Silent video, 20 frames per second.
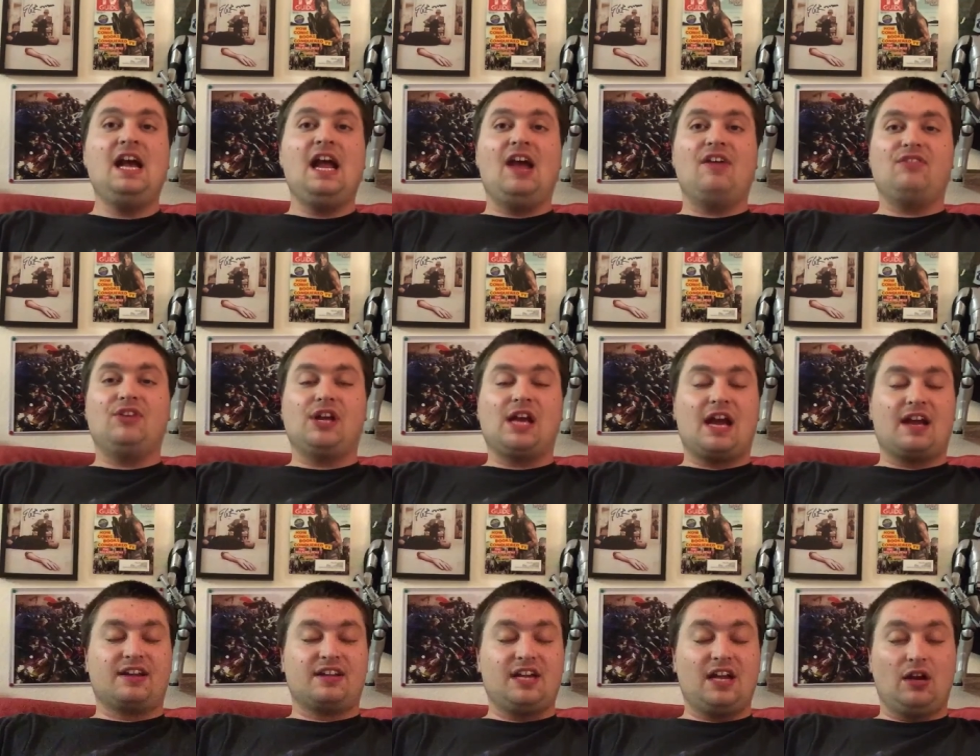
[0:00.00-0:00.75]
and you
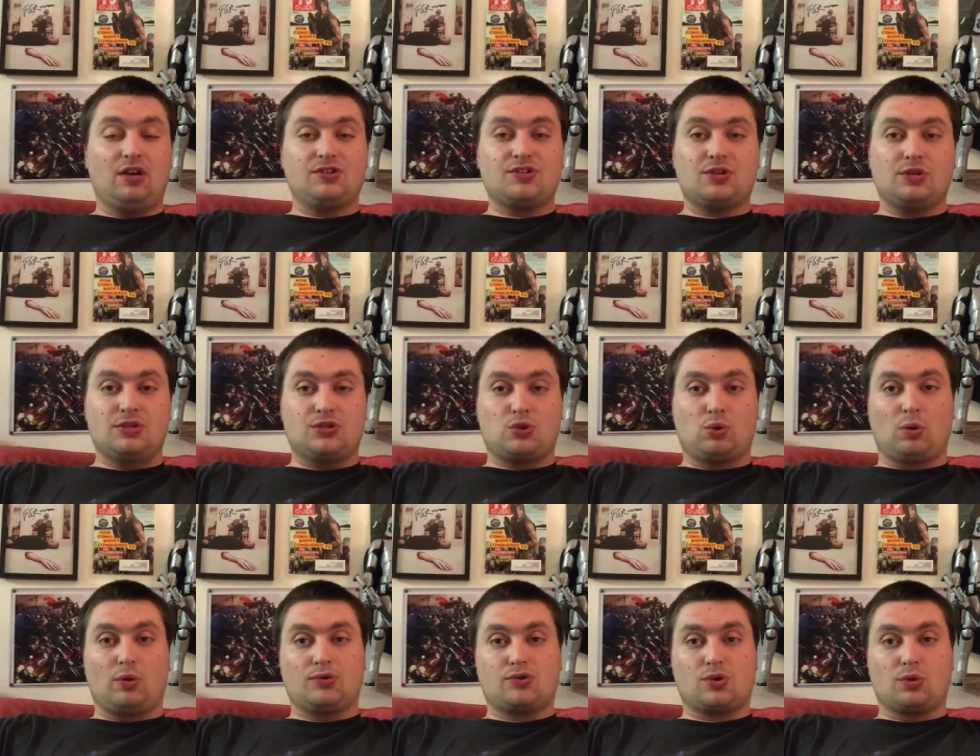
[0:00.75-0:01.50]
got characters who
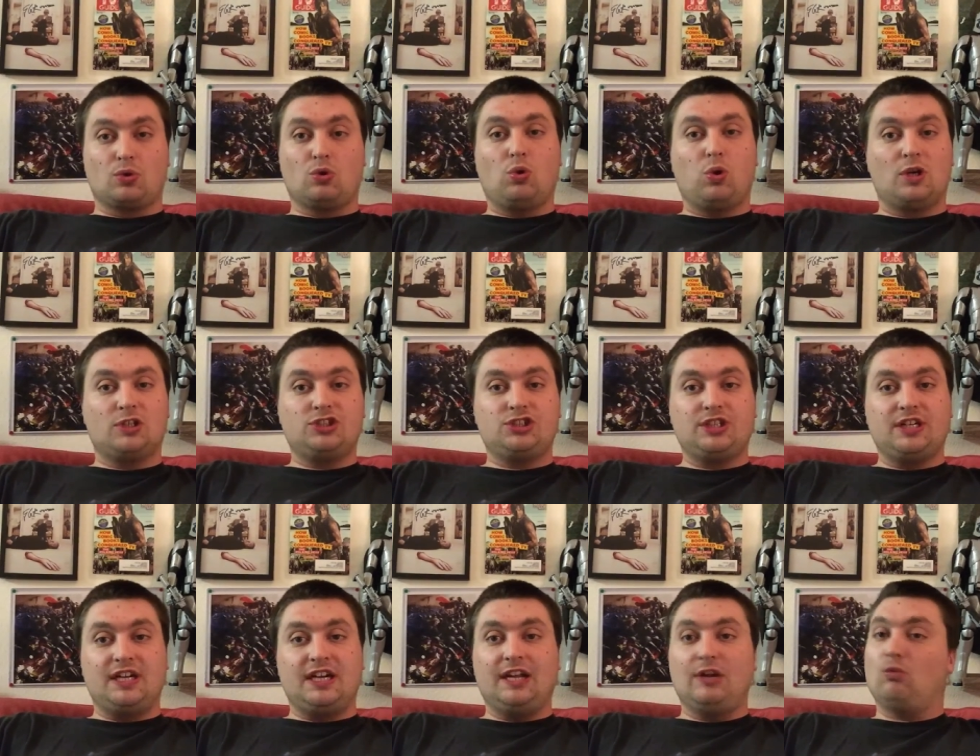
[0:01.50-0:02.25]
are also
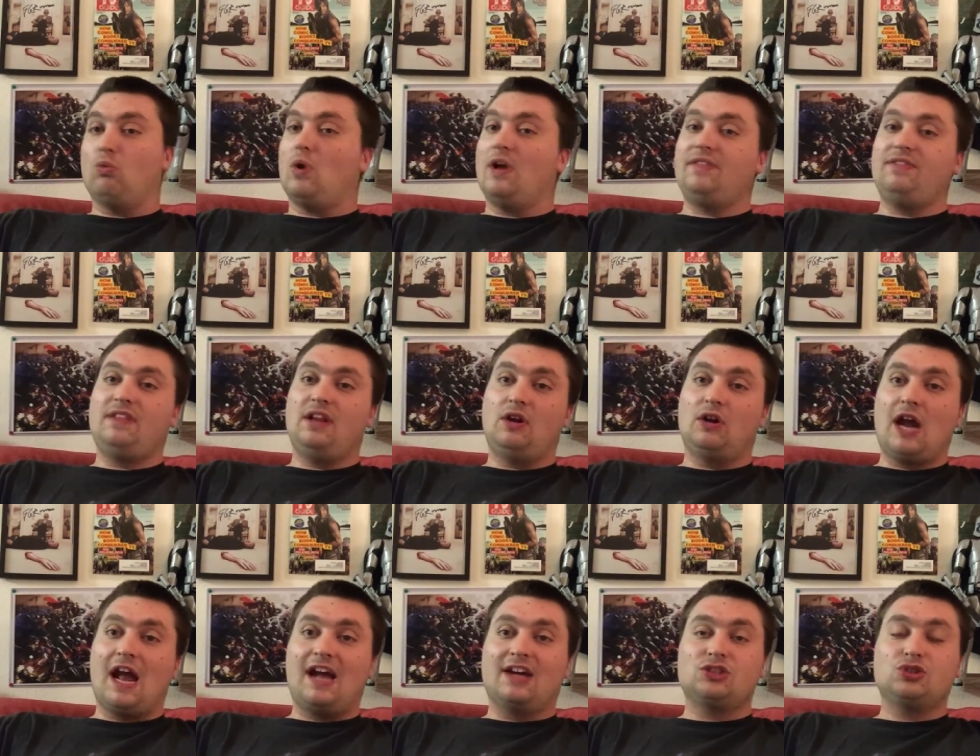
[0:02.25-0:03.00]
questioning what they're
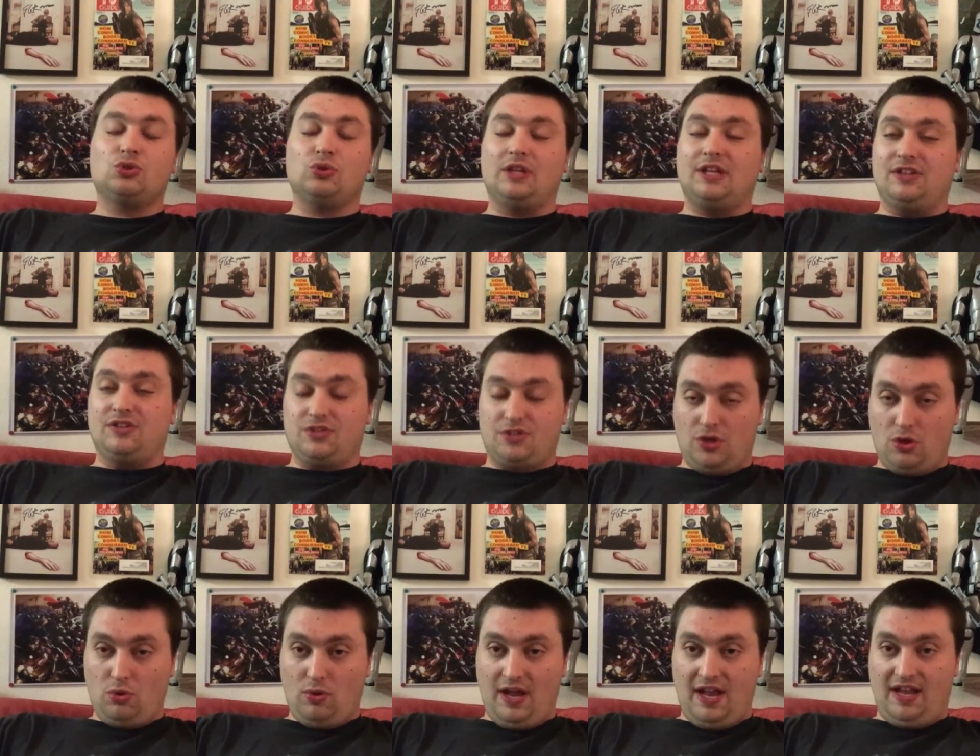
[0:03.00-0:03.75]
actually
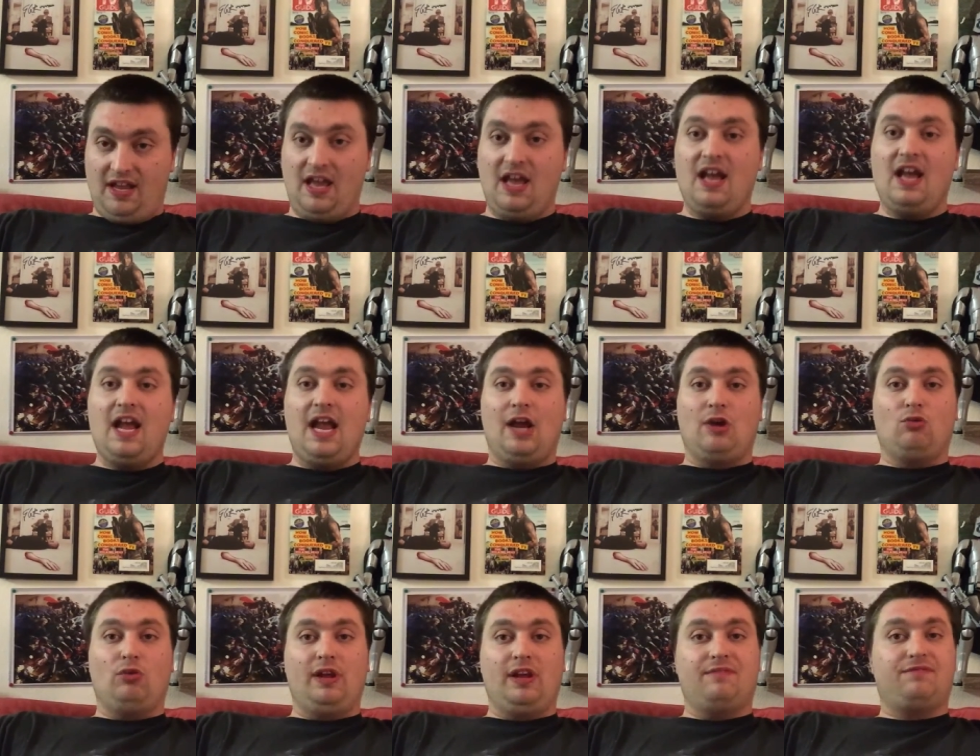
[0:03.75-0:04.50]
doing
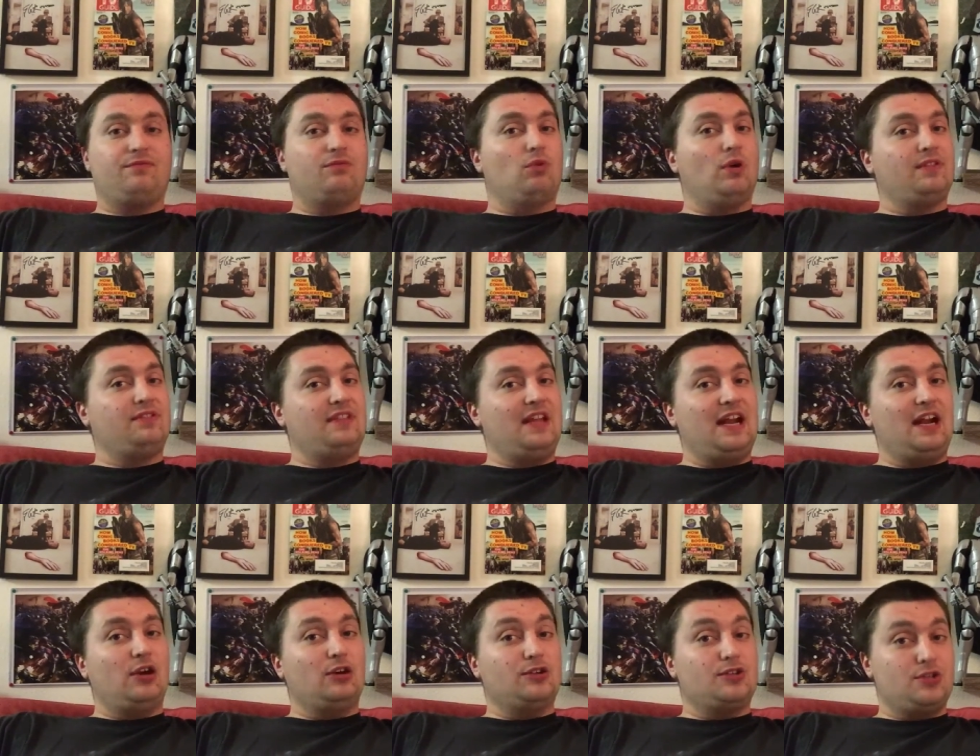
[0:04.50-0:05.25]
and if what they
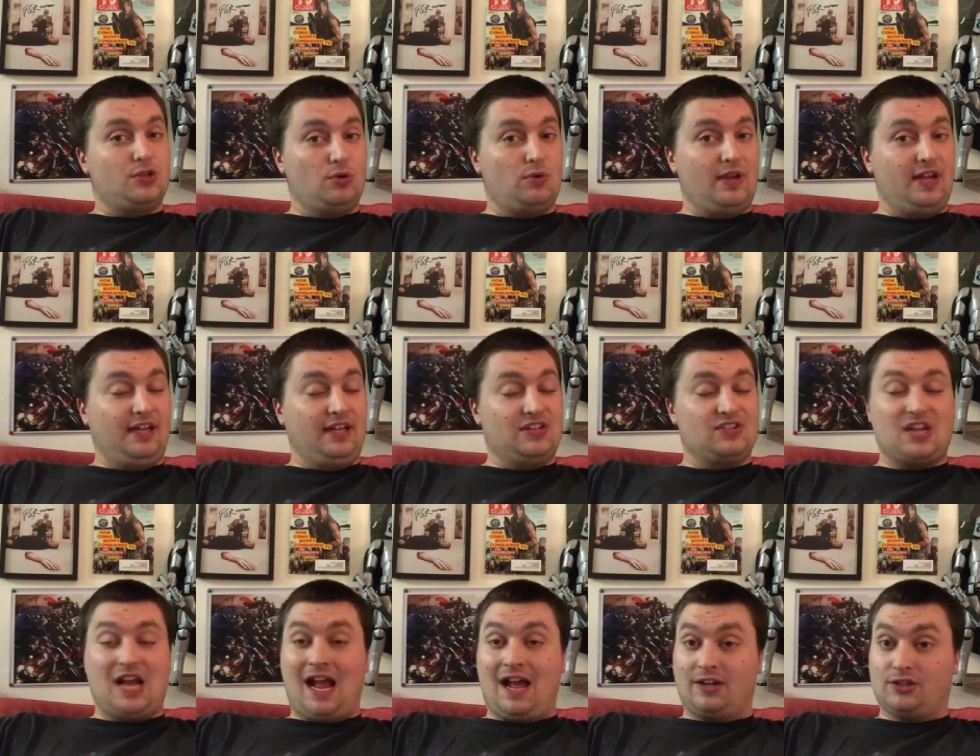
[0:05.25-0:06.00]
are doing
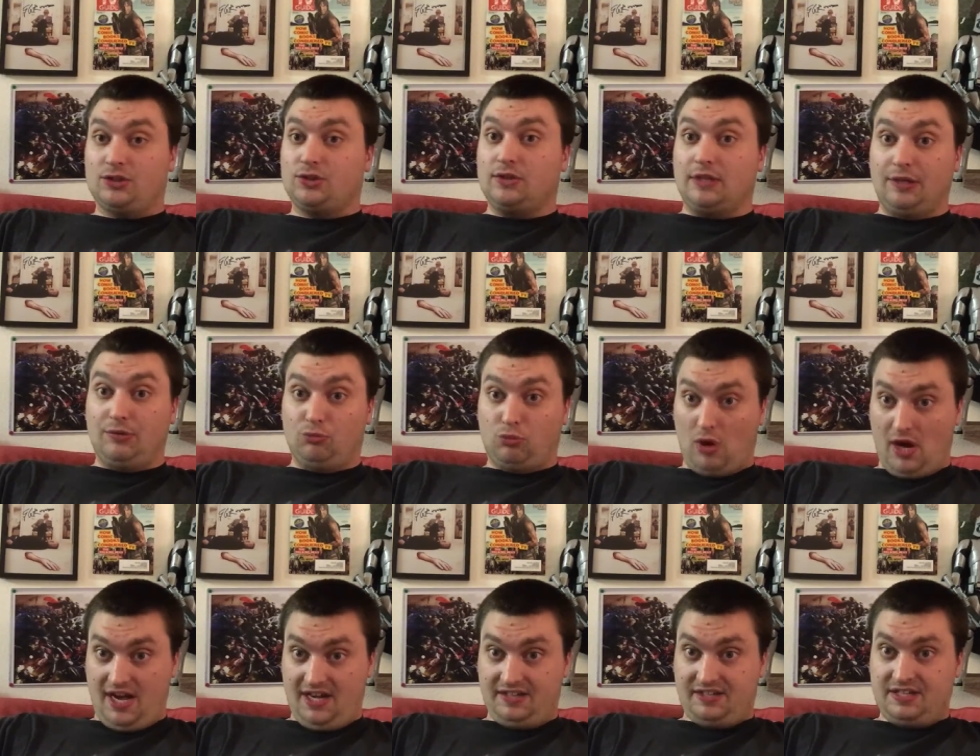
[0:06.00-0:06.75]
is actually
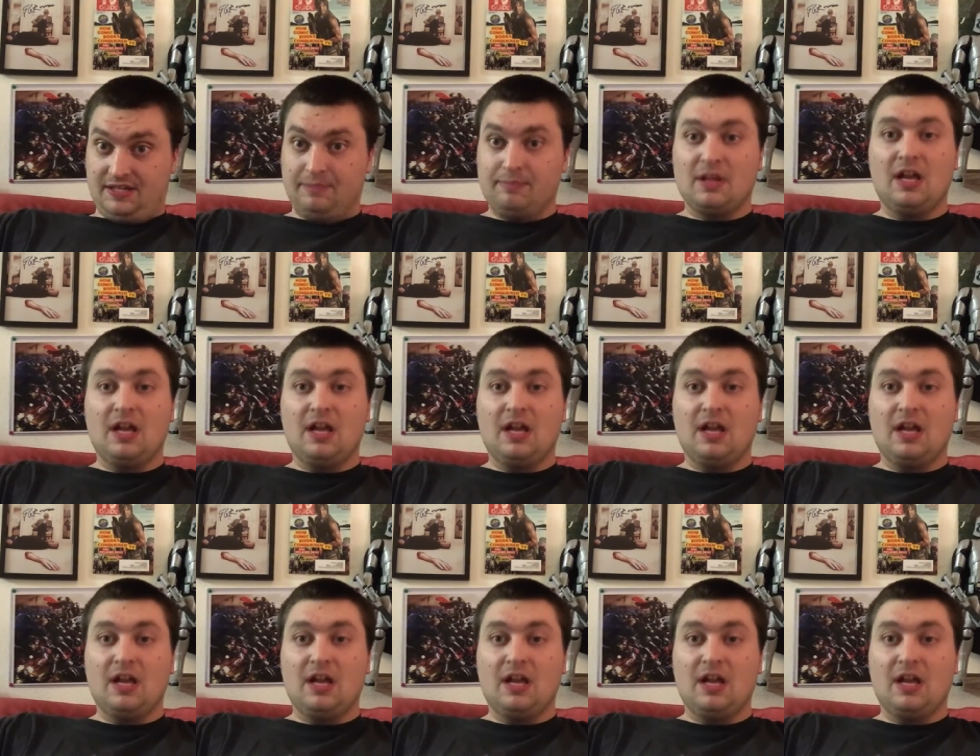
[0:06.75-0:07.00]
right.